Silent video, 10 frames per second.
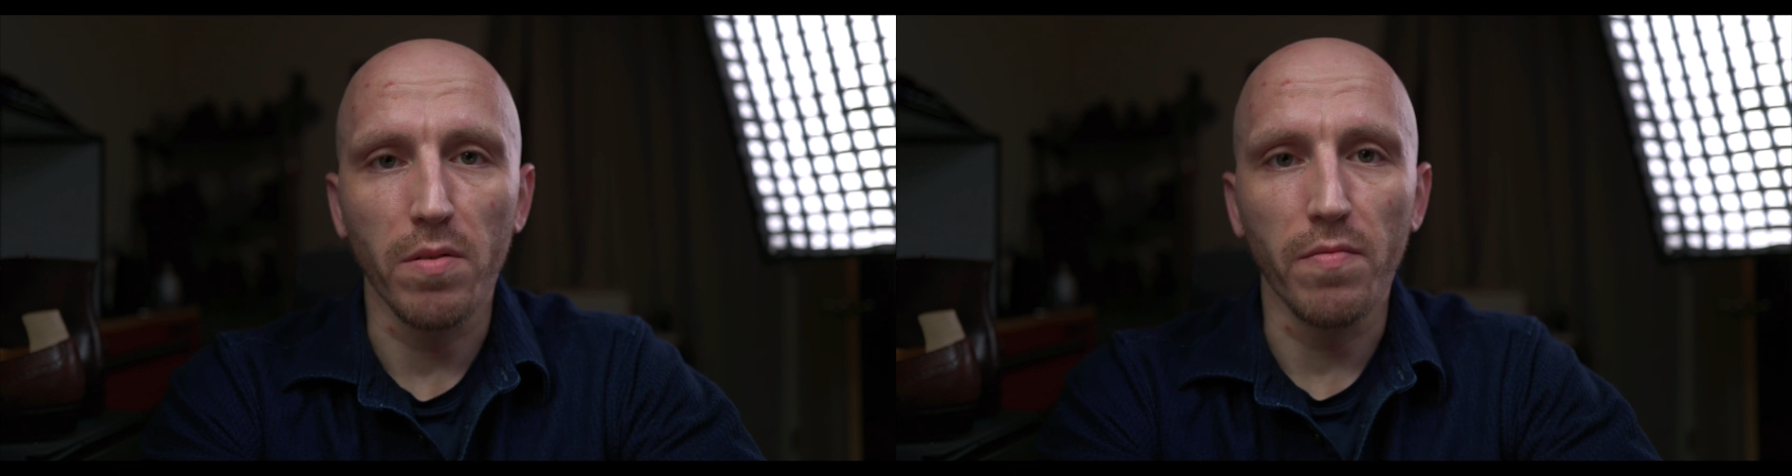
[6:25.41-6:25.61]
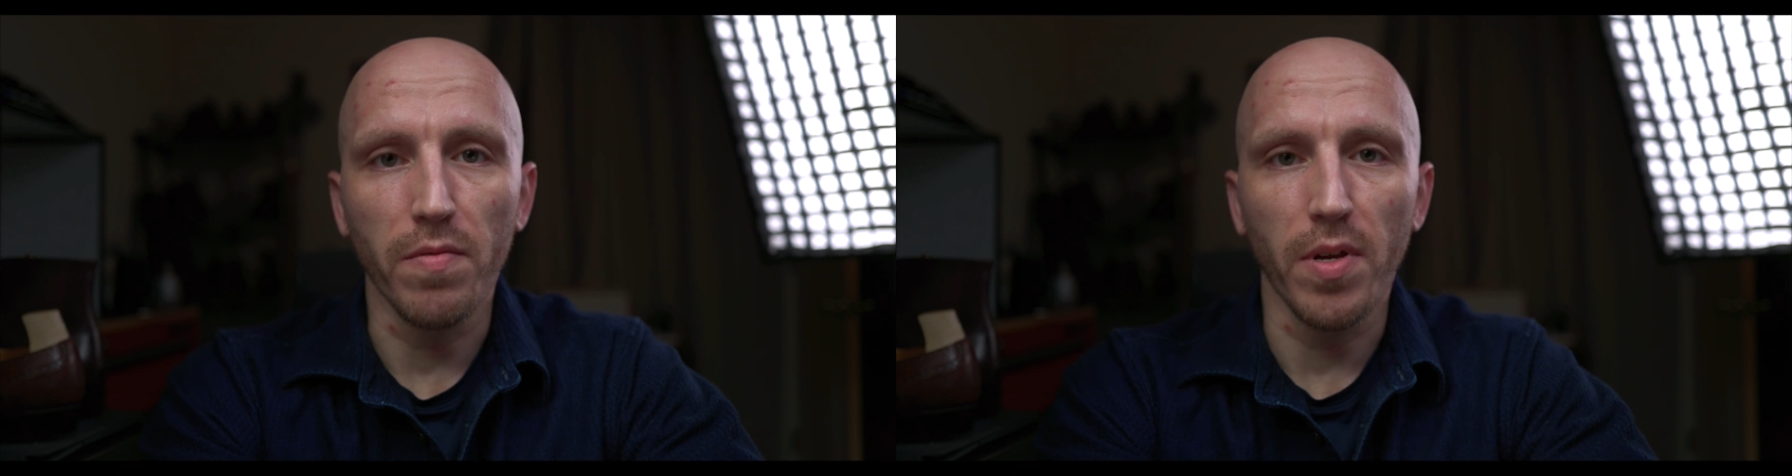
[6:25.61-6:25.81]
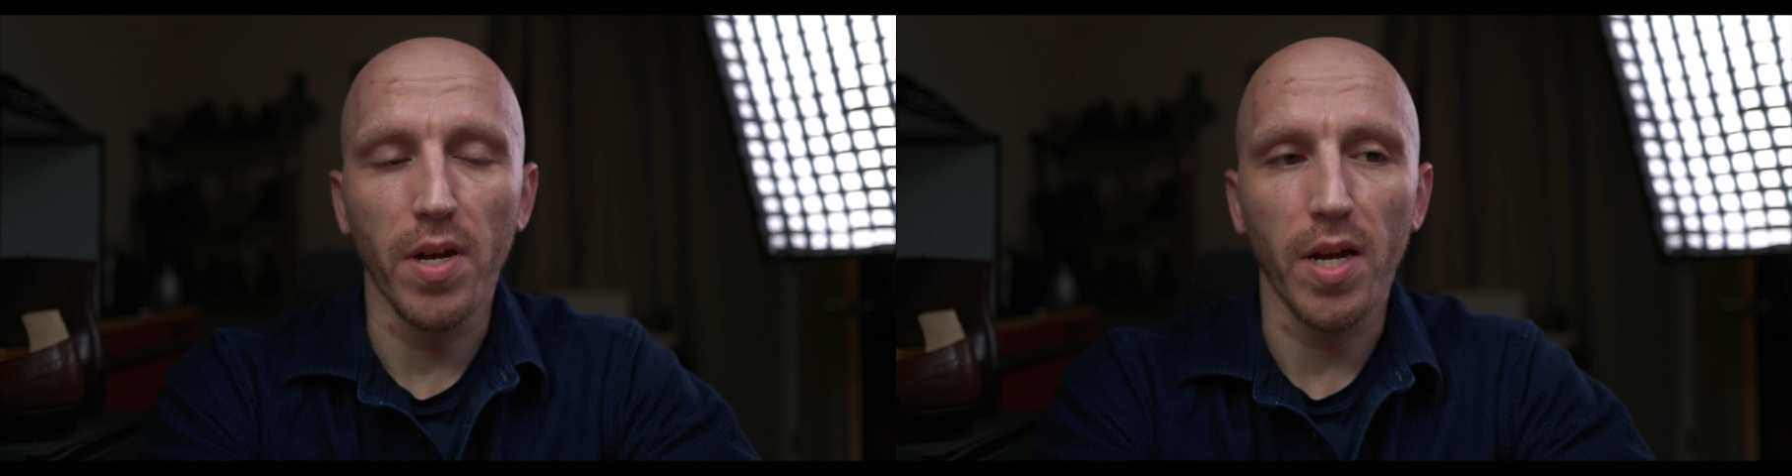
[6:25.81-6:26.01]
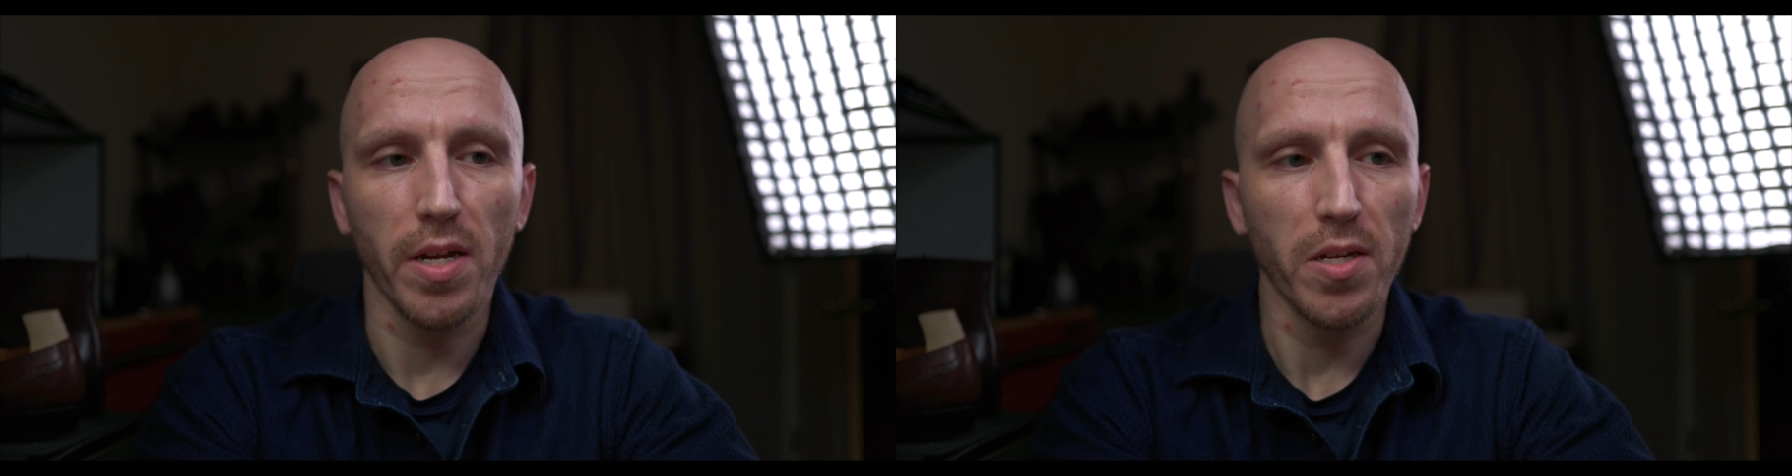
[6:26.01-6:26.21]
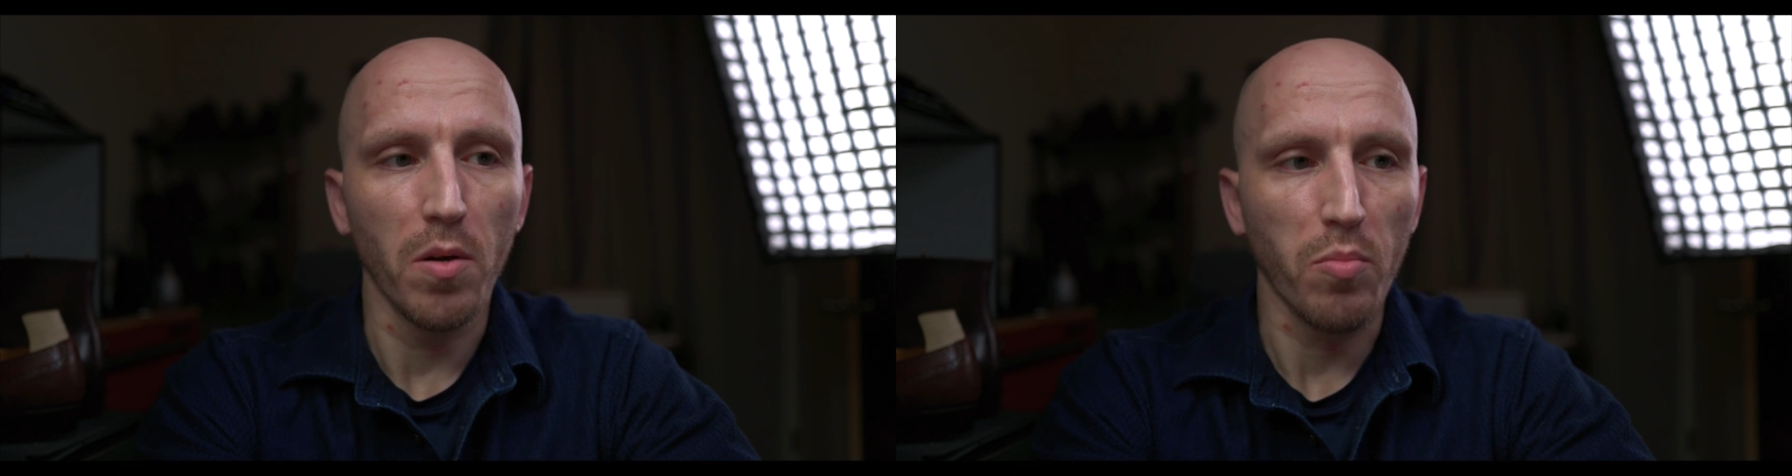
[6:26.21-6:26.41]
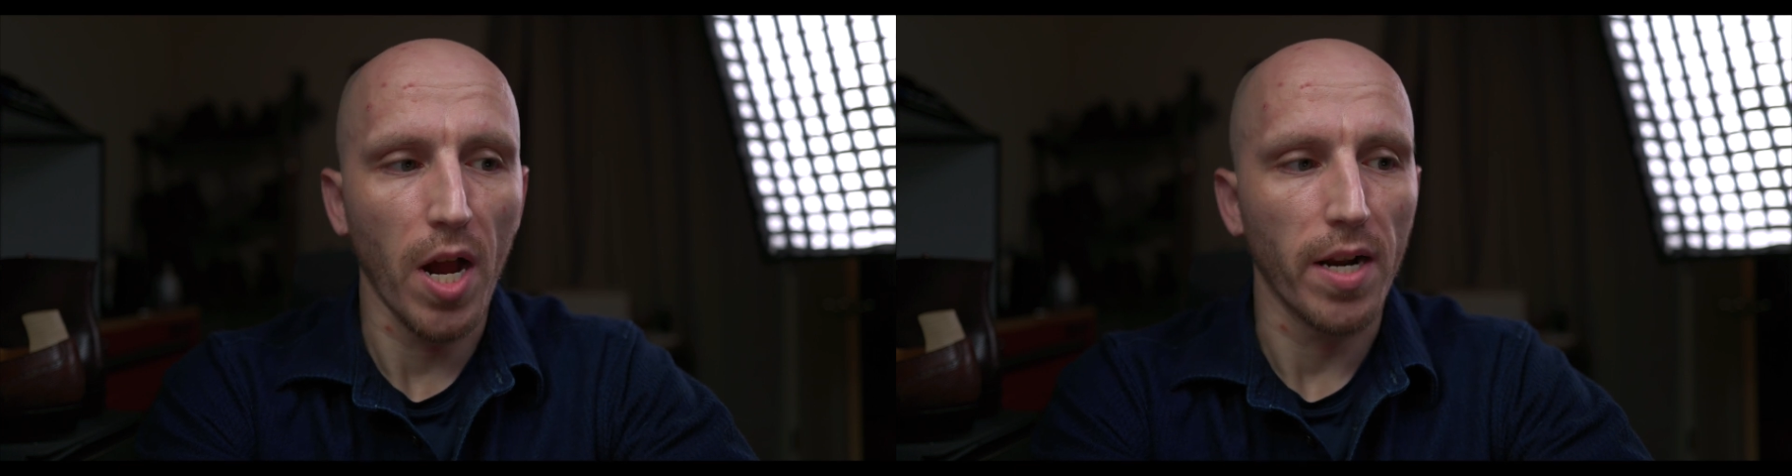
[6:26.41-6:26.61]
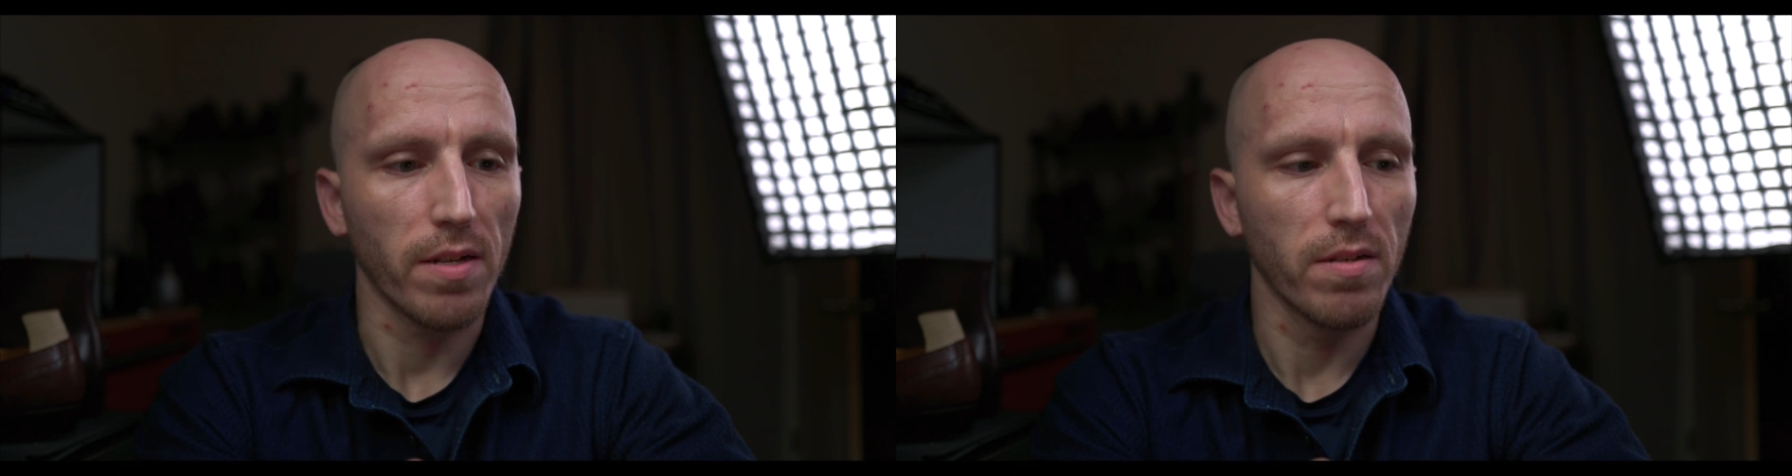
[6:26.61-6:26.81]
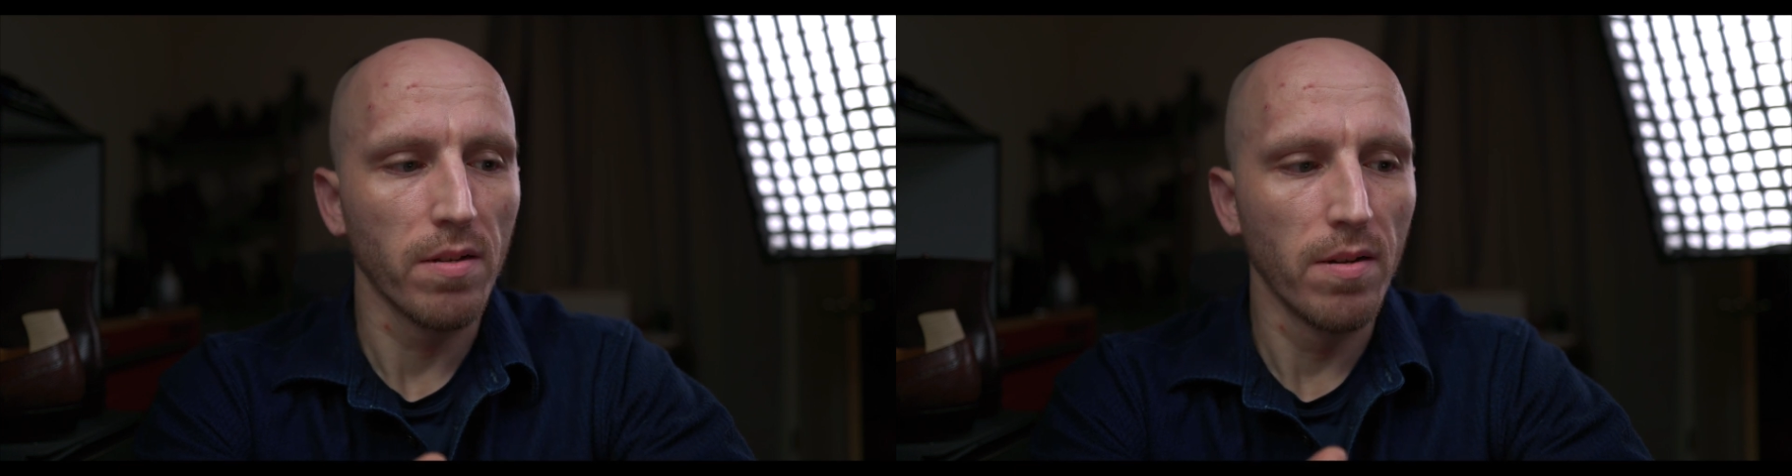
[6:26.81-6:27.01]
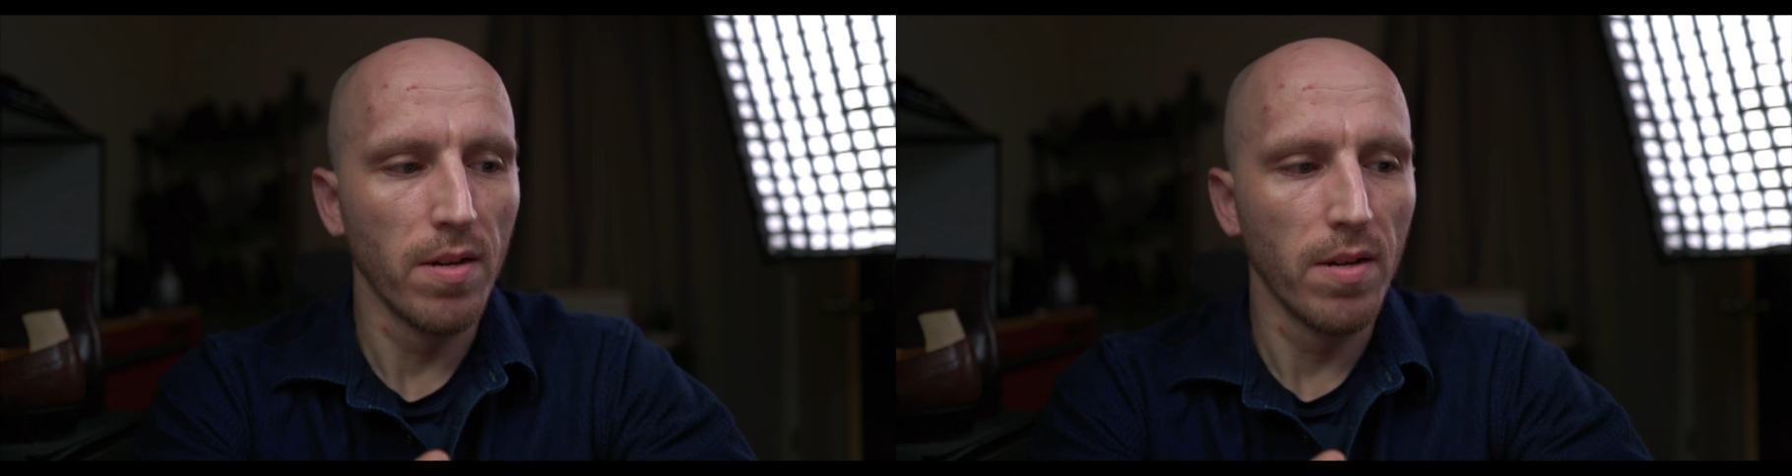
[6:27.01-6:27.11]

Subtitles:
of products,